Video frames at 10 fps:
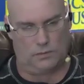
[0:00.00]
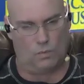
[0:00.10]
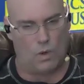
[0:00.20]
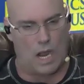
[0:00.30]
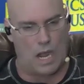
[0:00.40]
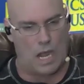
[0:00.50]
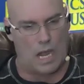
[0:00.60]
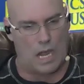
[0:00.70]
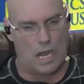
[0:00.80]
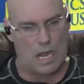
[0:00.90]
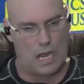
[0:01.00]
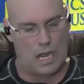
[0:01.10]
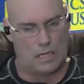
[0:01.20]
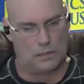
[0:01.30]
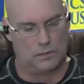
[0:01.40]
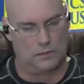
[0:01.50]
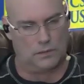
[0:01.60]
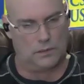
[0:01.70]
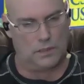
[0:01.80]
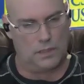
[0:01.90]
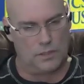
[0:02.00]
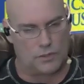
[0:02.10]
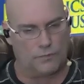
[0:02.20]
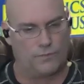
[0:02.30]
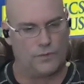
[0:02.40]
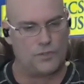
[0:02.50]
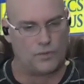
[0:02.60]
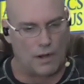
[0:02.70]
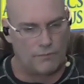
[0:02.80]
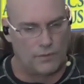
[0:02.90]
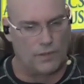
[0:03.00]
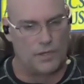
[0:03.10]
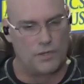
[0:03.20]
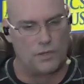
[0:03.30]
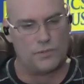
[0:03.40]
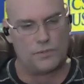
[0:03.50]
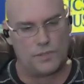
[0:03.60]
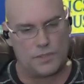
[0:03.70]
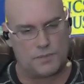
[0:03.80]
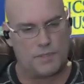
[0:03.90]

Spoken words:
Wow. So for Trevor, you don't do this,